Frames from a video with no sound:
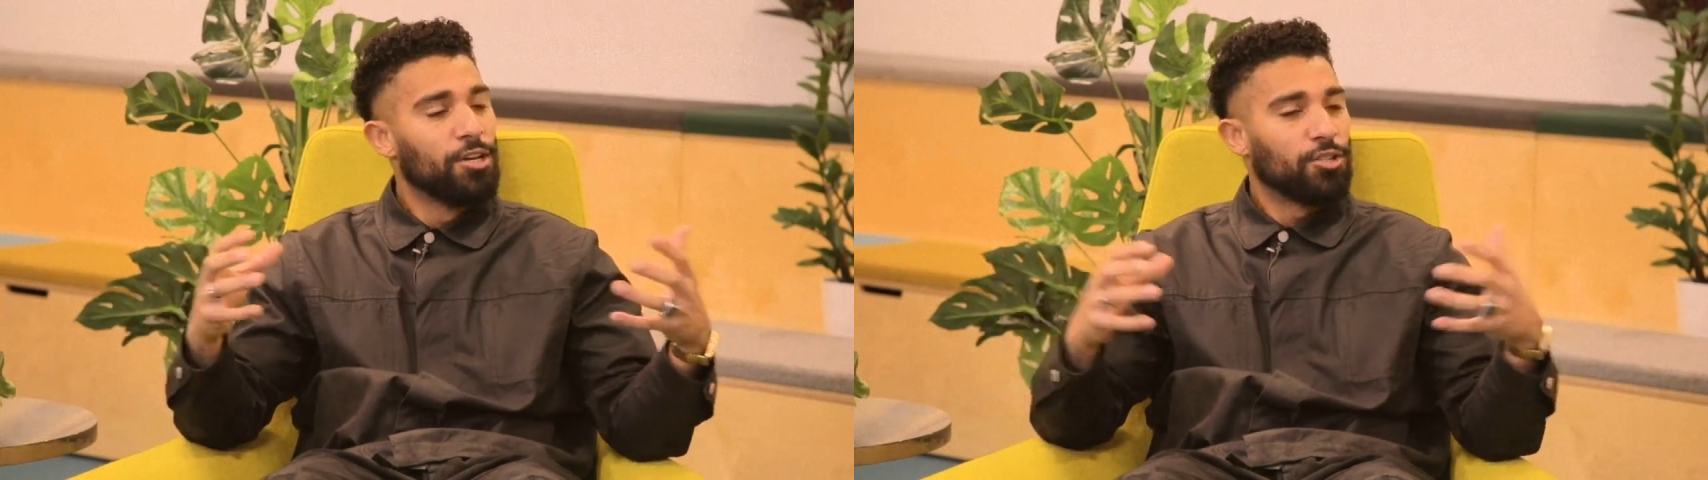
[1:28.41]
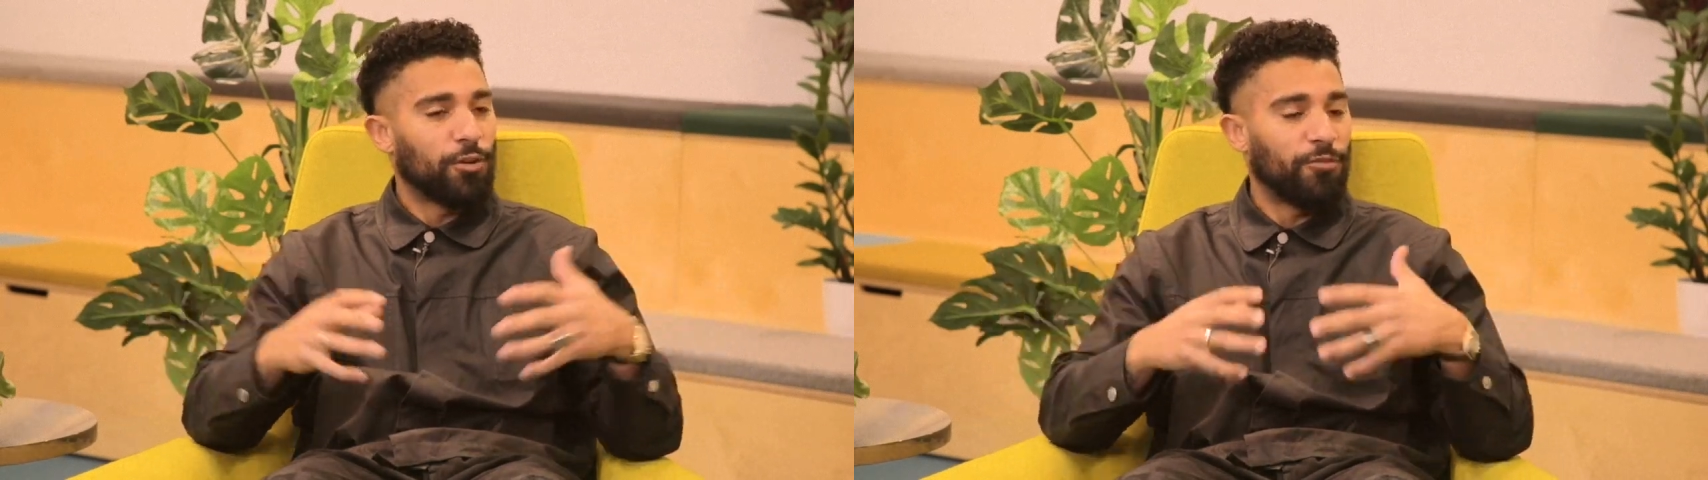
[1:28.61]

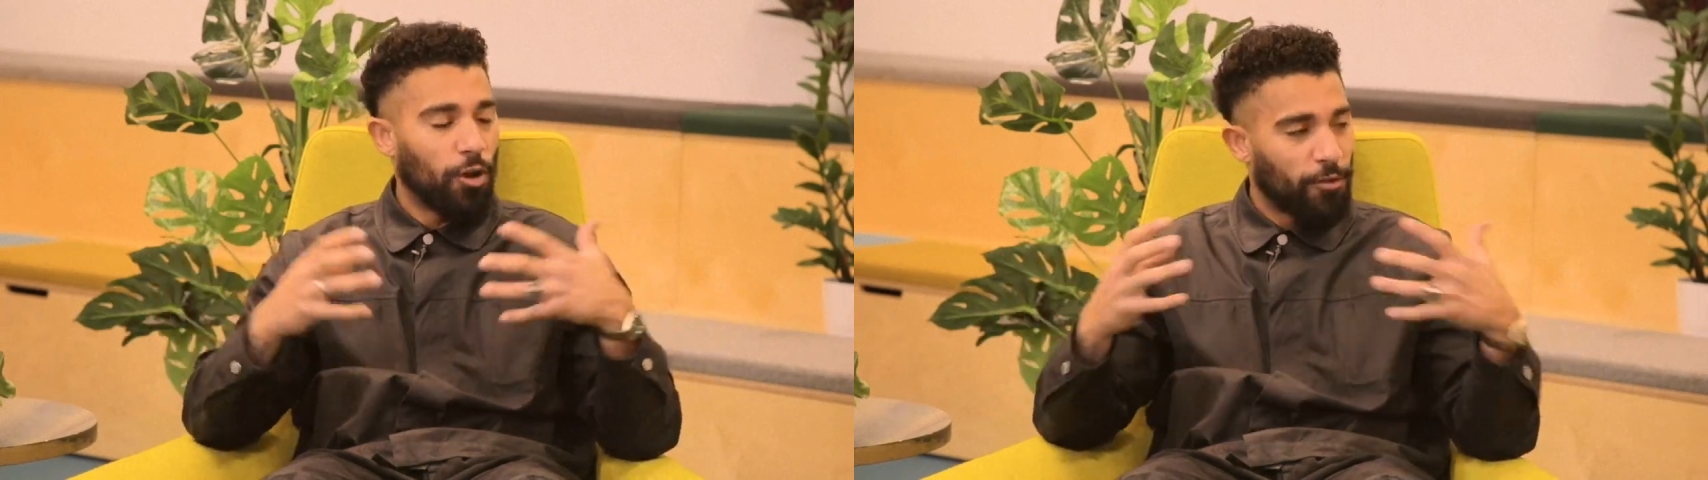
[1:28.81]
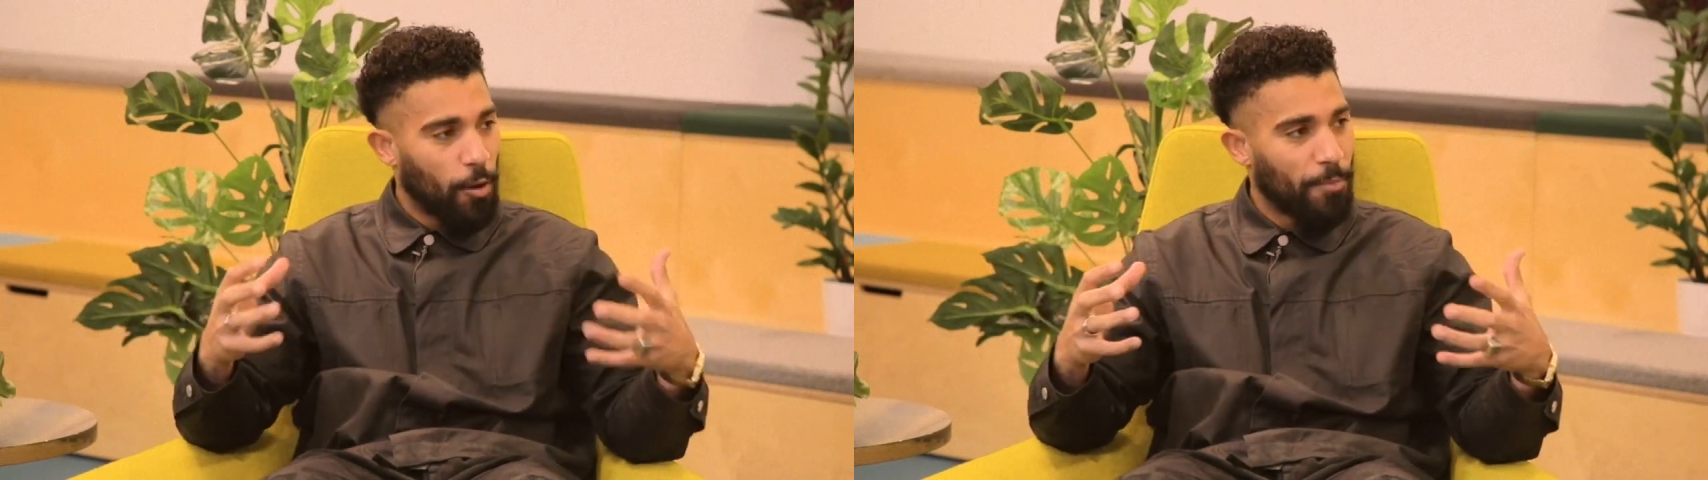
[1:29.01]
So for a
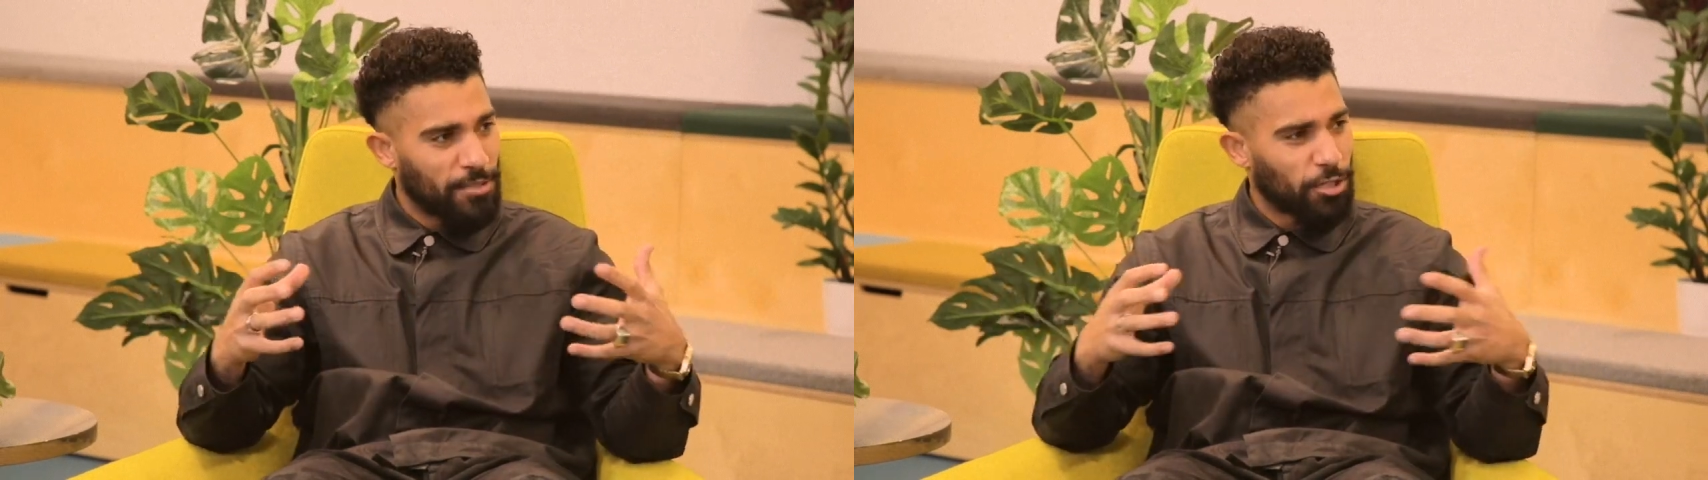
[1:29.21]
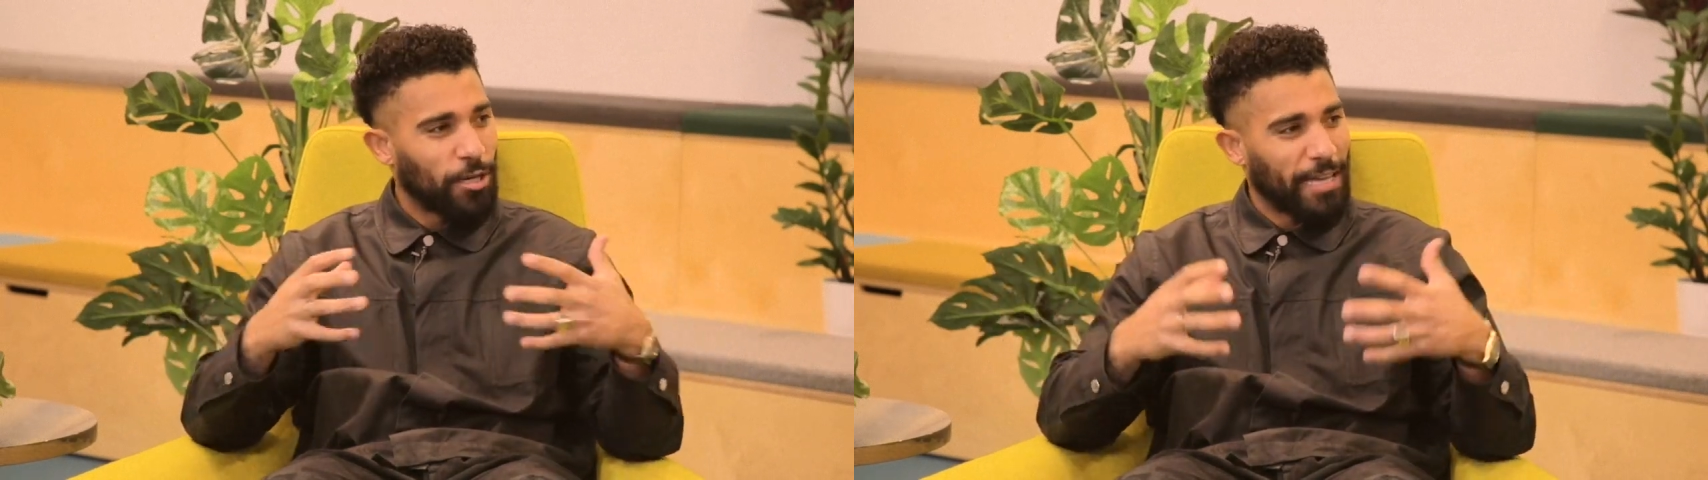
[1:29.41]
lot of our
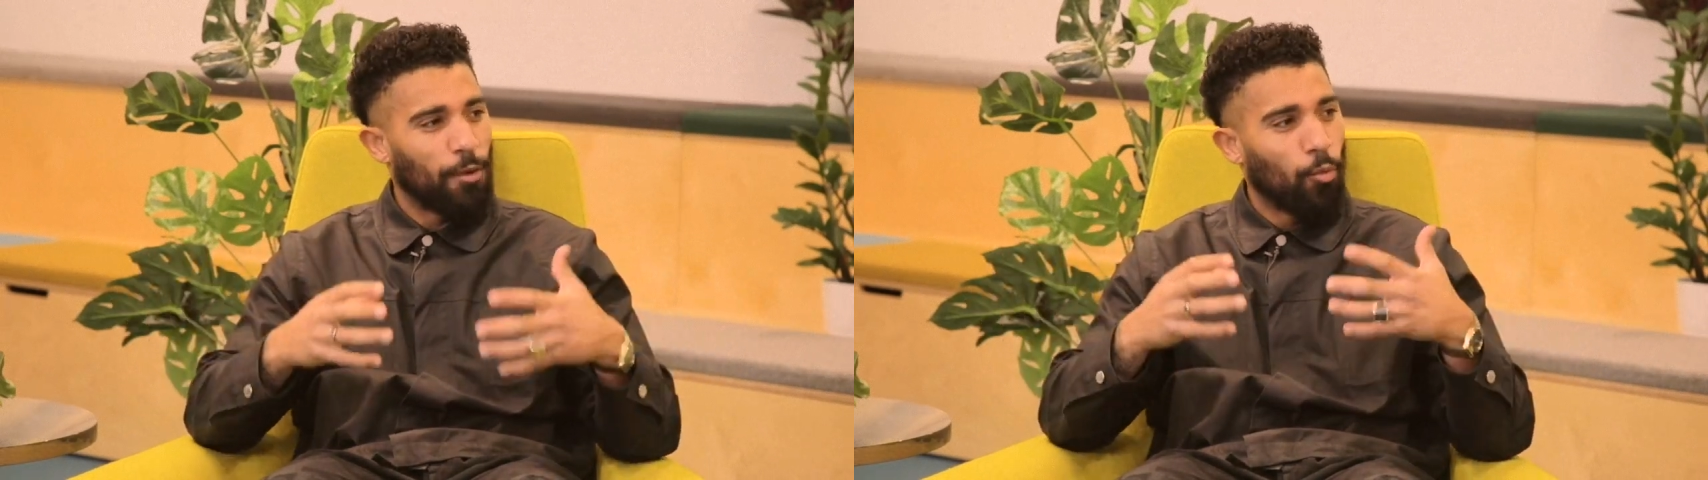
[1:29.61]
brands, they're going, okay,